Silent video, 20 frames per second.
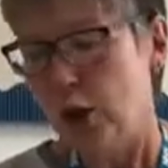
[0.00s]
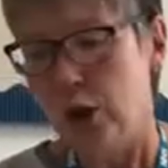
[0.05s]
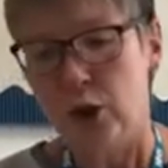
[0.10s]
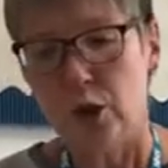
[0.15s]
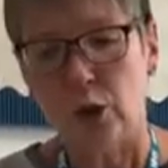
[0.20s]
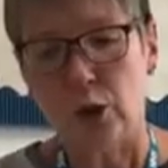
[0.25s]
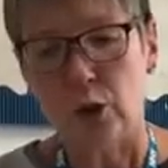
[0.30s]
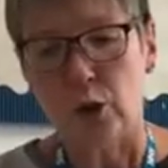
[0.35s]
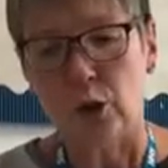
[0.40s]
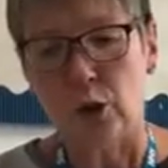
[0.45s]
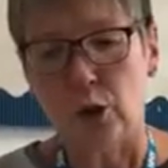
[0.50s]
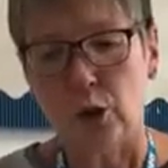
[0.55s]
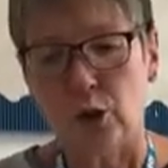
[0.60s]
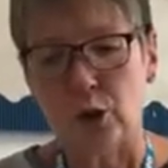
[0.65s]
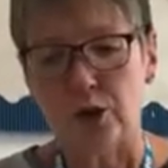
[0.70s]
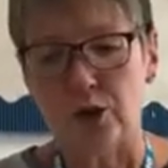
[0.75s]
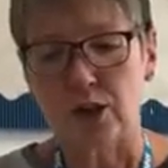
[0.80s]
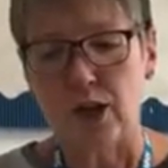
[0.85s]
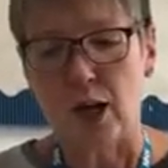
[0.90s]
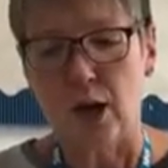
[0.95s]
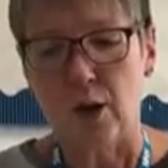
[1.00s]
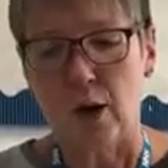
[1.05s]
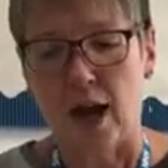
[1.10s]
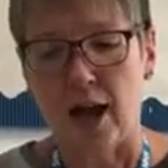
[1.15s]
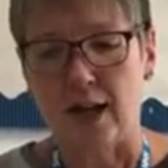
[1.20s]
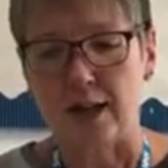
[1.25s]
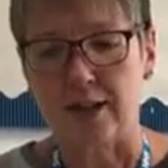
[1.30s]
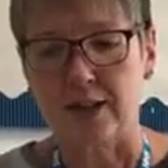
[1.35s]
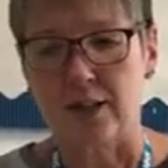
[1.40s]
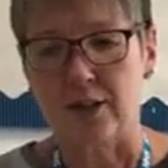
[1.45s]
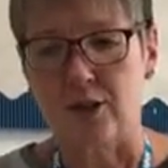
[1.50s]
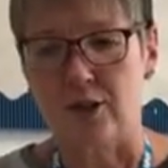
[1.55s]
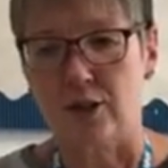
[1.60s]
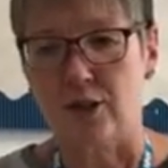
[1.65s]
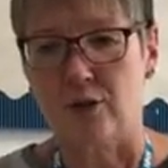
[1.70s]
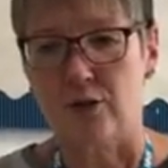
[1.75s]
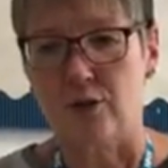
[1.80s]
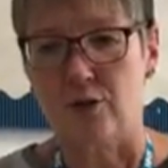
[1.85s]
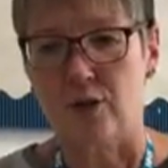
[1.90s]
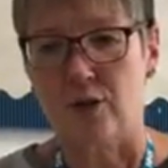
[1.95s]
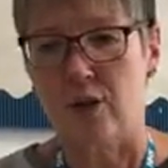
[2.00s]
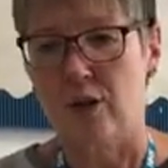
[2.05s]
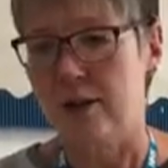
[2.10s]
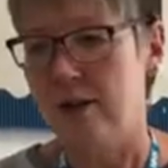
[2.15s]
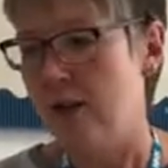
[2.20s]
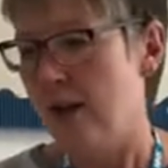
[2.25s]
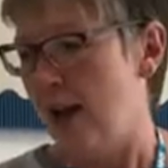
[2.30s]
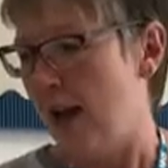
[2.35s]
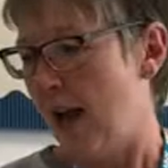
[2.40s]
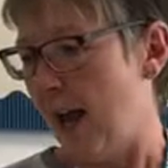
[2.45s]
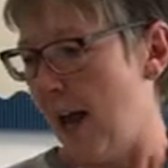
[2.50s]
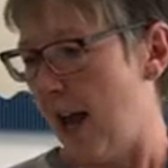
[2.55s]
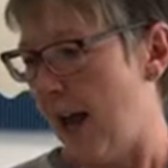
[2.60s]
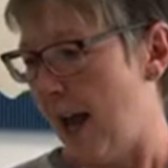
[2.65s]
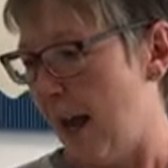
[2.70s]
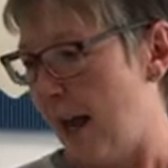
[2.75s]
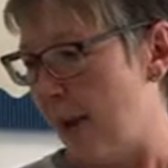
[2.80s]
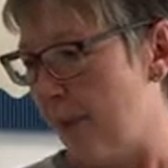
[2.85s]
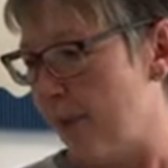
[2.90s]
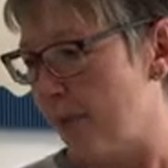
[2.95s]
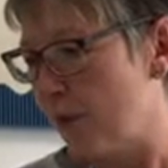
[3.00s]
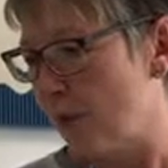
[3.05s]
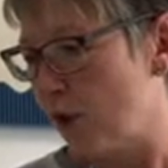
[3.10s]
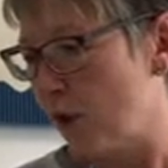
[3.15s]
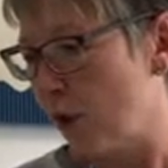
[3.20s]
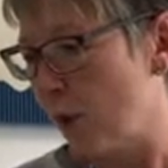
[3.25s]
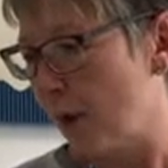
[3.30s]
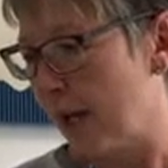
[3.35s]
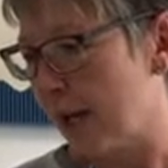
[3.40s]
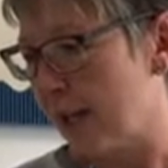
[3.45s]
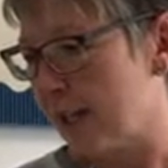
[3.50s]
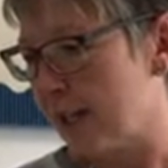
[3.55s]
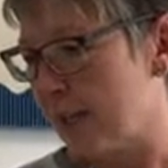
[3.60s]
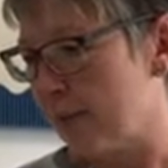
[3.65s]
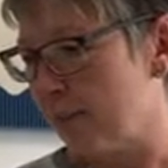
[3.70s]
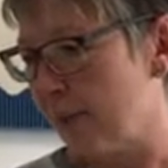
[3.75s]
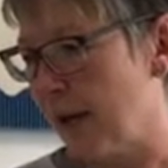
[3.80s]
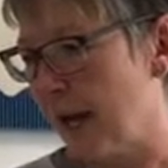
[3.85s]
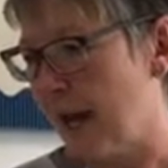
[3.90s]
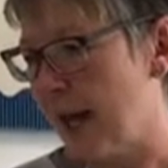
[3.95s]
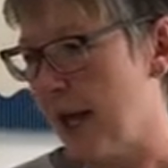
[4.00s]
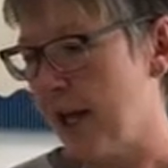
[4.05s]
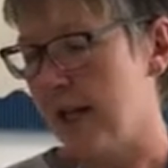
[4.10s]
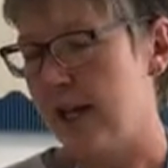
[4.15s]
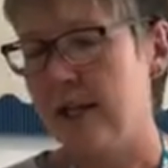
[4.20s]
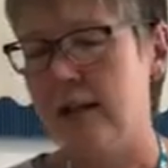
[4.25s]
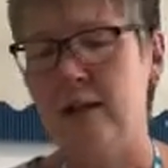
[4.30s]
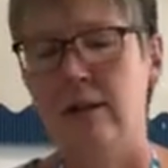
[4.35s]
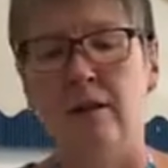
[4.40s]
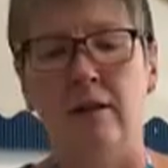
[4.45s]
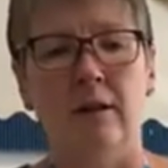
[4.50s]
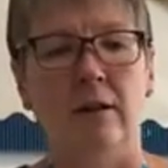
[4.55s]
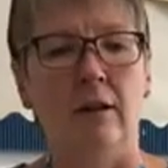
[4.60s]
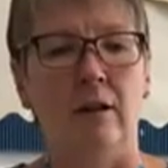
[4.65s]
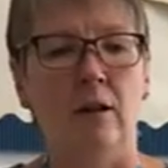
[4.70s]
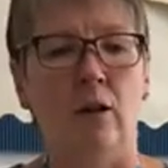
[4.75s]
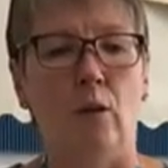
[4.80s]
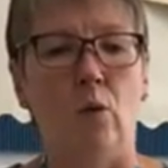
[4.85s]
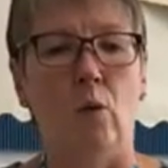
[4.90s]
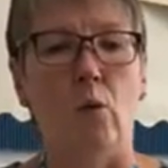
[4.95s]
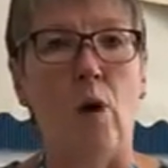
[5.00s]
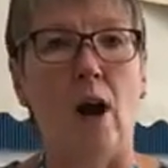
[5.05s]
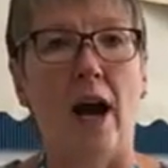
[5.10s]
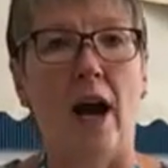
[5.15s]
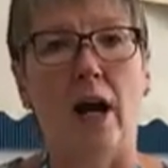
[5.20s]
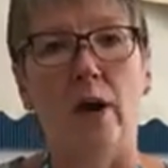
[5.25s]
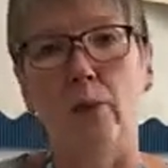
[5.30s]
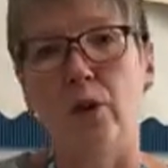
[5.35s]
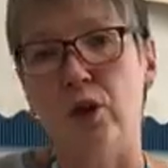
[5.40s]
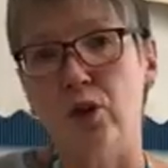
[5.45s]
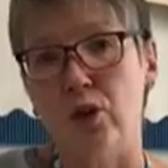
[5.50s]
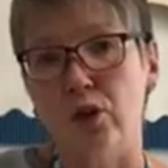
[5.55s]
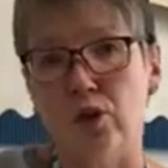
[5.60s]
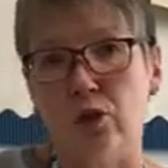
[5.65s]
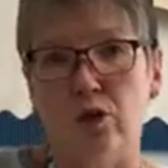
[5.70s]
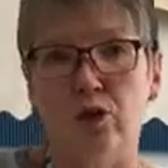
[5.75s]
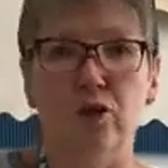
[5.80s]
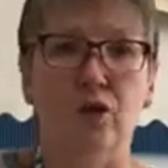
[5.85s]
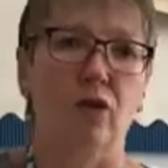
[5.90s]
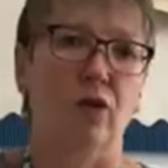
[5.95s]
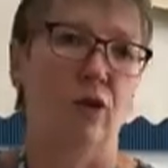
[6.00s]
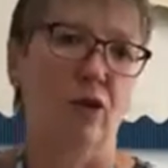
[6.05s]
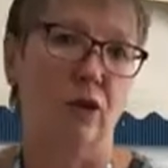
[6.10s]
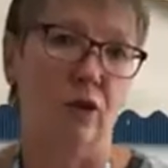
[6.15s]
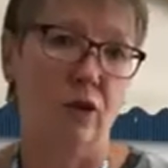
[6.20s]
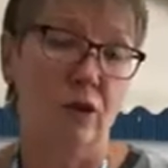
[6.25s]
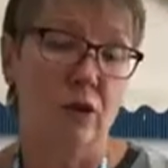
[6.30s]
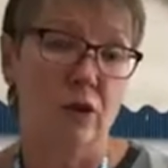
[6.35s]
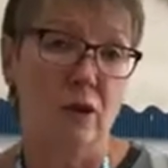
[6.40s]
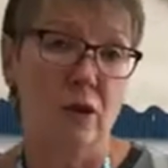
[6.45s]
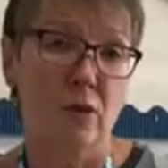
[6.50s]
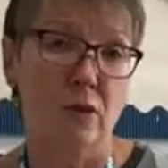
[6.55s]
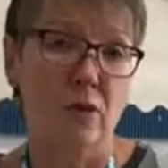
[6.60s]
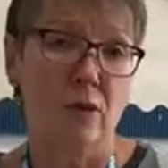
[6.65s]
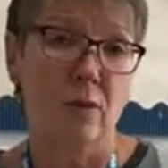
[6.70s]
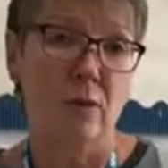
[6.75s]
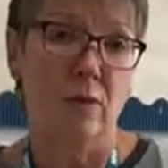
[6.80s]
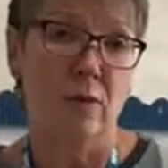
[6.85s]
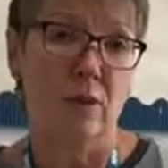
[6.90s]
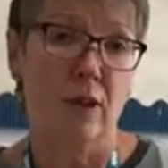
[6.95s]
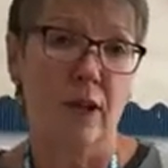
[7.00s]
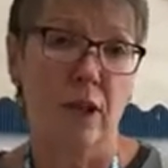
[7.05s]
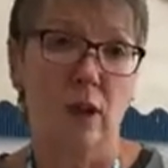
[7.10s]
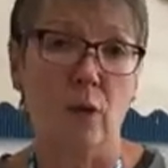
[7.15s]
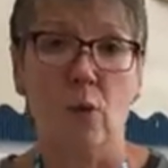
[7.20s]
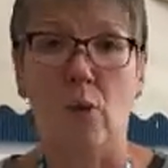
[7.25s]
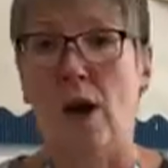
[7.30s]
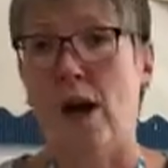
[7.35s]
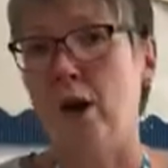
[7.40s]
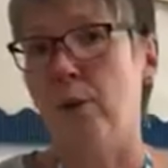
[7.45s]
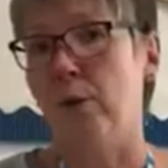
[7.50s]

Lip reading: You can also ask children to explain why we should or shouldn't do something, why